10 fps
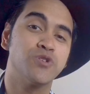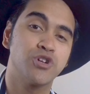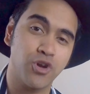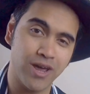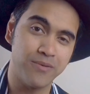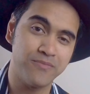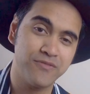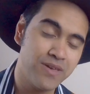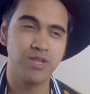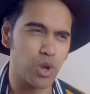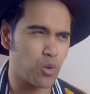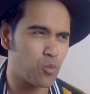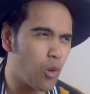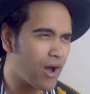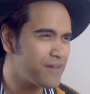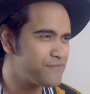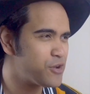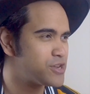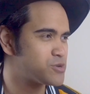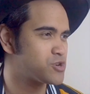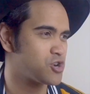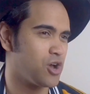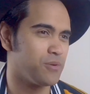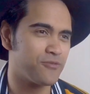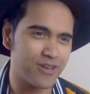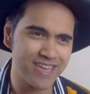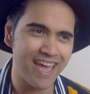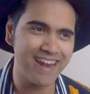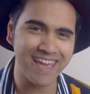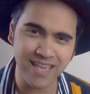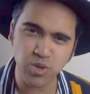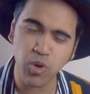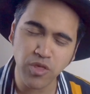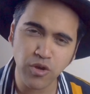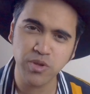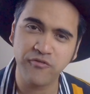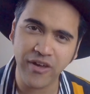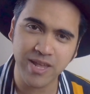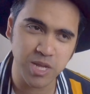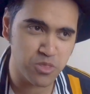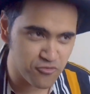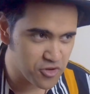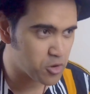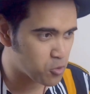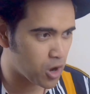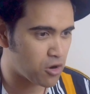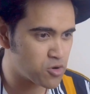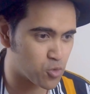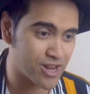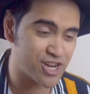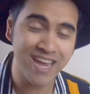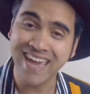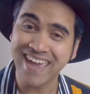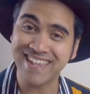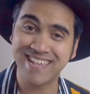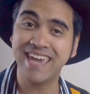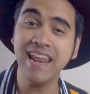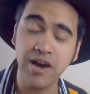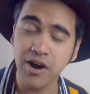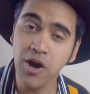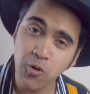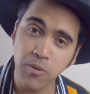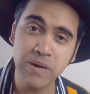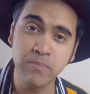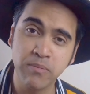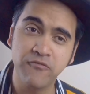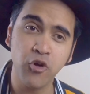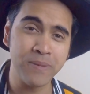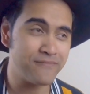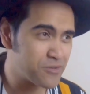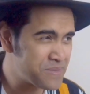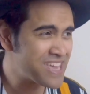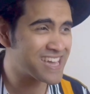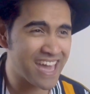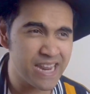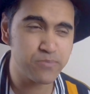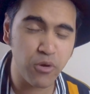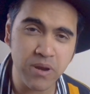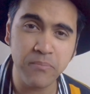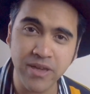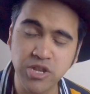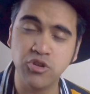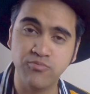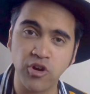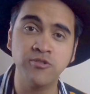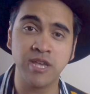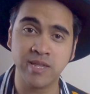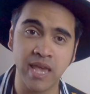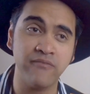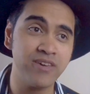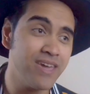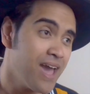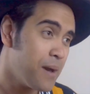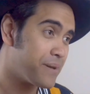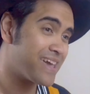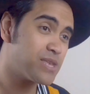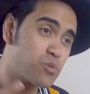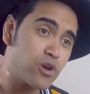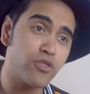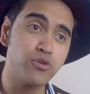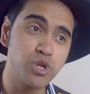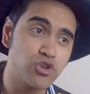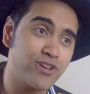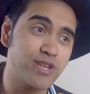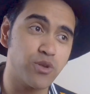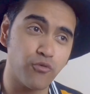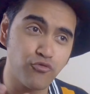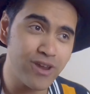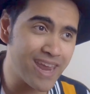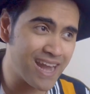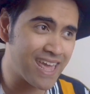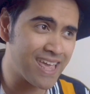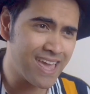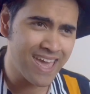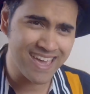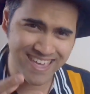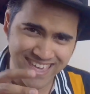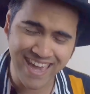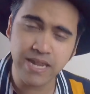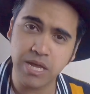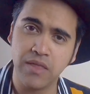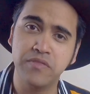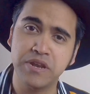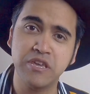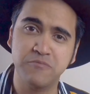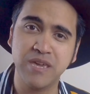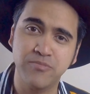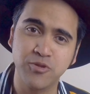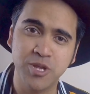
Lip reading: Triumph. So why Virtual Triumph? Again, it is one of those effects in the real world which is killer when people perform it. For me, again, it's probably a bit too process heavy, but it is one of those tricks that really gets underneath people's